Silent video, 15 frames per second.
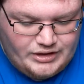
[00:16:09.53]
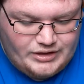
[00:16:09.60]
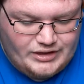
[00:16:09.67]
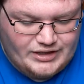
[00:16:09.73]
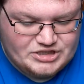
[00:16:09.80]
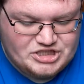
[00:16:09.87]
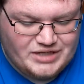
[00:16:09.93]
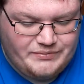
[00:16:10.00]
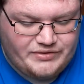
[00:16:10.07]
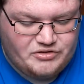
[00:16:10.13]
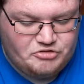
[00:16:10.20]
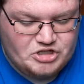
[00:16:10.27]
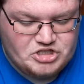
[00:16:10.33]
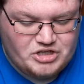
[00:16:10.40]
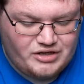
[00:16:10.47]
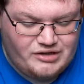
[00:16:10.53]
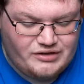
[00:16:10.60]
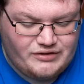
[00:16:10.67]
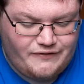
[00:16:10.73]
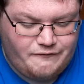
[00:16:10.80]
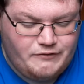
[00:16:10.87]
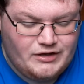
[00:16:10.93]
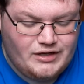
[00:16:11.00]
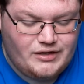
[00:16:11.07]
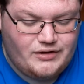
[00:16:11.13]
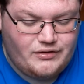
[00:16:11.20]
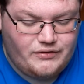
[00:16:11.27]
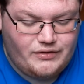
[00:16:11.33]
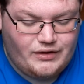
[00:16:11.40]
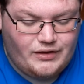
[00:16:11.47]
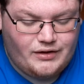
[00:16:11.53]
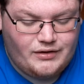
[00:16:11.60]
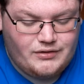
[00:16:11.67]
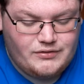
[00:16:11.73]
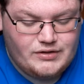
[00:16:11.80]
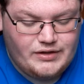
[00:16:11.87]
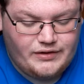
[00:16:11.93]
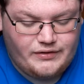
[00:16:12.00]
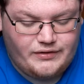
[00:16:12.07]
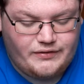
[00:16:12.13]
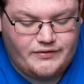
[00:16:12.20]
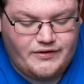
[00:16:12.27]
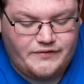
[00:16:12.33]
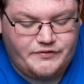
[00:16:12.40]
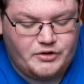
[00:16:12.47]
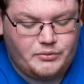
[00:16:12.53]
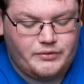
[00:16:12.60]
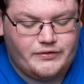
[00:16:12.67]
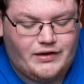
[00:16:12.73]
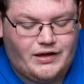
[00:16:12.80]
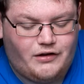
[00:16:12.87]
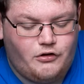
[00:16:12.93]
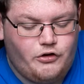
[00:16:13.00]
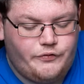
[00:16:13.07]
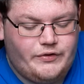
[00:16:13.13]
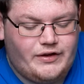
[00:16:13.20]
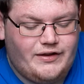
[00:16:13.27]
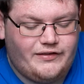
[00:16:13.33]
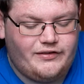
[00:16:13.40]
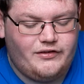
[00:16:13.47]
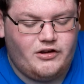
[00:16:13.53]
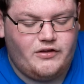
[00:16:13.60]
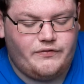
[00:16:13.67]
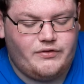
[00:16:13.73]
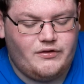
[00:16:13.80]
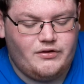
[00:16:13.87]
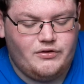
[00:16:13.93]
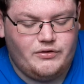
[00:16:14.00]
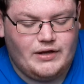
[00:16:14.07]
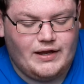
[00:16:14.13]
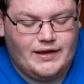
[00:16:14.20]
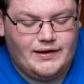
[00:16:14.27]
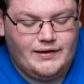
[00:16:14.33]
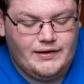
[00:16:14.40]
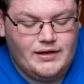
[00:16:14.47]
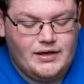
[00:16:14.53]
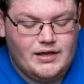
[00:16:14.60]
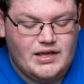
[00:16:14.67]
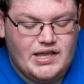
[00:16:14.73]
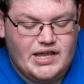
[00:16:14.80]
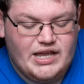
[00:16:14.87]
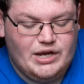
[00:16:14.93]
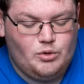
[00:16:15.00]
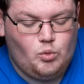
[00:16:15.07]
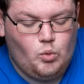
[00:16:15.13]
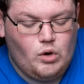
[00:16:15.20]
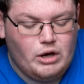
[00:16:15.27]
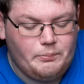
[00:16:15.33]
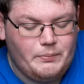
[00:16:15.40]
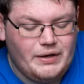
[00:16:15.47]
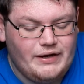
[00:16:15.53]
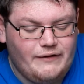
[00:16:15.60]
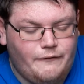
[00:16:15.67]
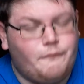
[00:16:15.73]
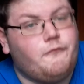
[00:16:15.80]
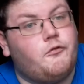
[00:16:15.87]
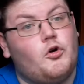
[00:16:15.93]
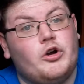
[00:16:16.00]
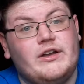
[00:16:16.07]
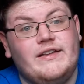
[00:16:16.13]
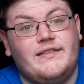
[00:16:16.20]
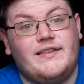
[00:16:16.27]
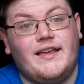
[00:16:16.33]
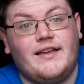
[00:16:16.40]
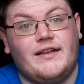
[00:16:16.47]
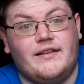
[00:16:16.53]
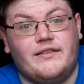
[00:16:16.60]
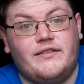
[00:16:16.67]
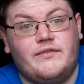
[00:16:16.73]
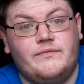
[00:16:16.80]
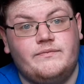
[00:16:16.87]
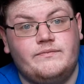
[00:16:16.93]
Uh, Sheamus and Ridge Holland defeated uh, Xavier Woods and Kofi Kingston of the New Day in 1 minute 40 seconds.